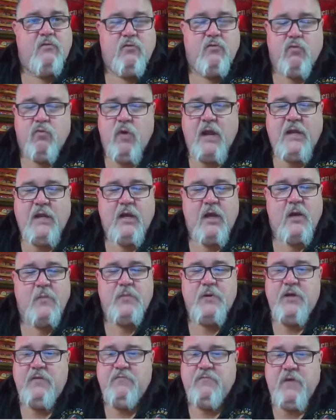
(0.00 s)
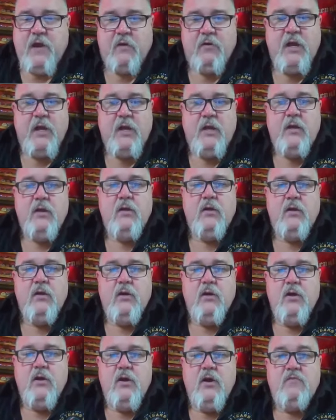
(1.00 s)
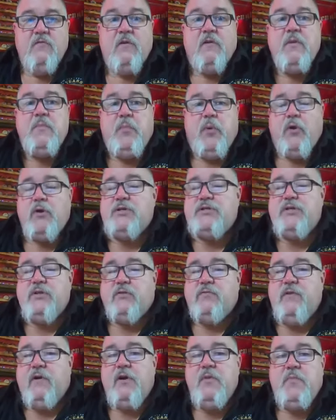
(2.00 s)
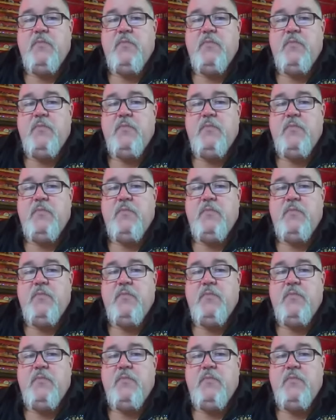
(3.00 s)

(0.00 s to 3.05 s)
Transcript: great company very very personal very